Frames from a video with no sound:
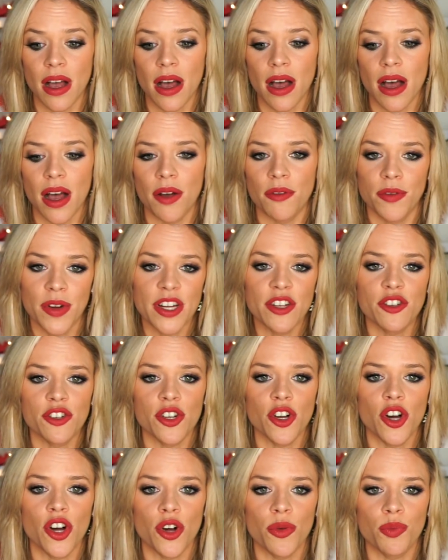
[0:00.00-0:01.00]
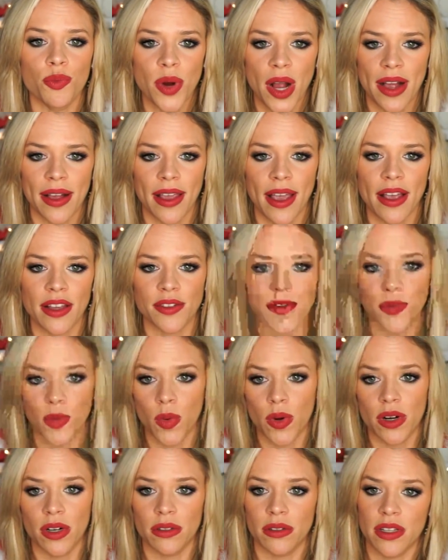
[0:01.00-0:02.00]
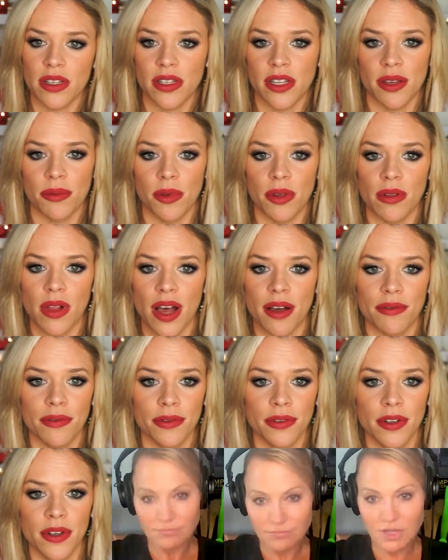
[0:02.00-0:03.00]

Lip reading: a regional broadcast for the team you love.